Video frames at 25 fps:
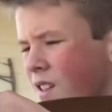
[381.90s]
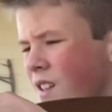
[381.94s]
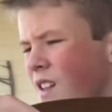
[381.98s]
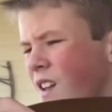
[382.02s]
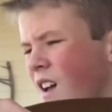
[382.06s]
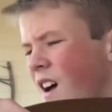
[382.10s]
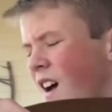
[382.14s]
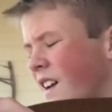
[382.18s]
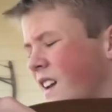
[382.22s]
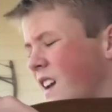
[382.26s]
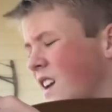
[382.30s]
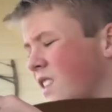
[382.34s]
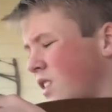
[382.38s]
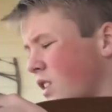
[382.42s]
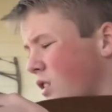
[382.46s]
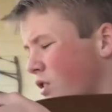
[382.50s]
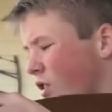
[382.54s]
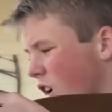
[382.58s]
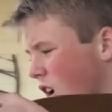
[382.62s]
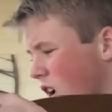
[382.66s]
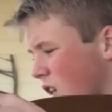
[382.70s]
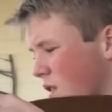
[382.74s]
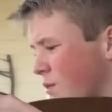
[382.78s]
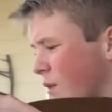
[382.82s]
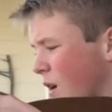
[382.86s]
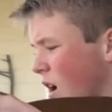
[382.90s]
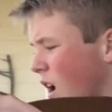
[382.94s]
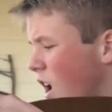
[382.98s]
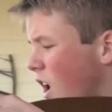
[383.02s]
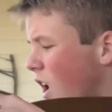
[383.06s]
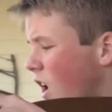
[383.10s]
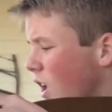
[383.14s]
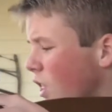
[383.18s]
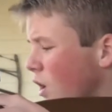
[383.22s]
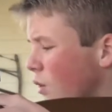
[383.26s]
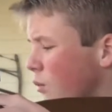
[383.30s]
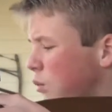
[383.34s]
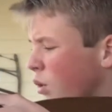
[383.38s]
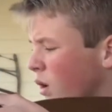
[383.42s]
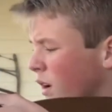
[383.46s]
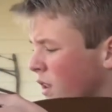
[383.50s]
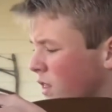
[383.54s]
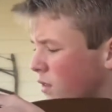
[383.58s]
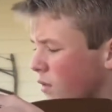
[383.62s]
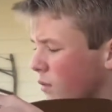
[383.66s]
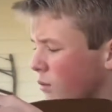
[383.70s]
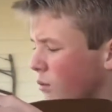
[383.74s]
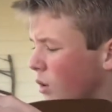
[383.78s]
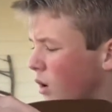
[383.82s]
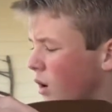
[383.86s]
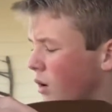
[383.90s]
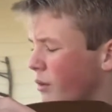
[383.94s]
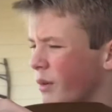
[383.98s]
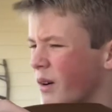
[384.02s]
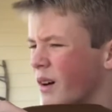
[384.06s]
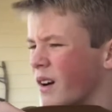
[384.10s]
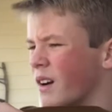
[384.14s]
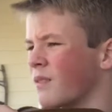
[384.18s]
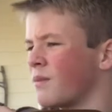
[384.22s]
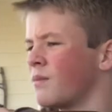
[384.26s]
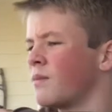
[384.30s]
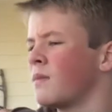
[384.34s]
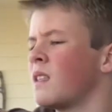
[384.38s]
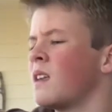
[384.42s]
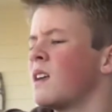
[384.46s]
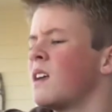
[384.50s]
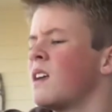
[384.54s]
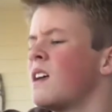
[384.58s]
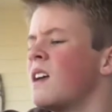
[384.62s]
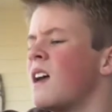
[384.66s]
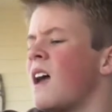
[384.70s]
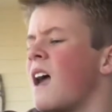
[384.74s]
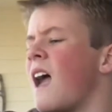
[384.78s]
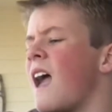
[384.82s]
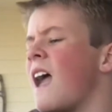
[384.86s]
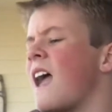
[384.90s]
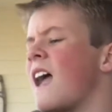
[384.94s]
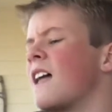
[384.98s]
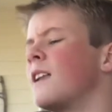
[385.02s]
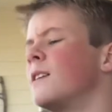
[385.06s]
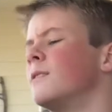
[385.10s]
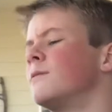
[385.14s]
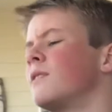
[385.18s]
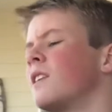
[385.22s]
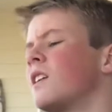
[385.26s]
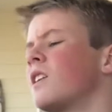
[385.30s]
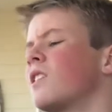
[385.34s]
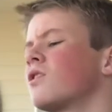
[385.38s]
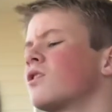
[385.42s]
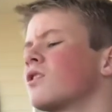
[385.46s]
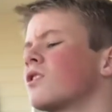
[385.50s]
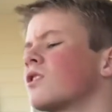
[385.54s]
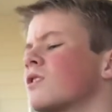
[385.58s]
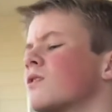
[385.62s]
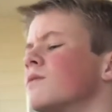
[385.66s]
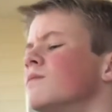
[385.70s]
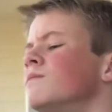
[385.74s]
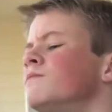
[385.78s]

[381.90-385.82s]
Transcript: I get the Crosman hollow points from Walmart, and they're just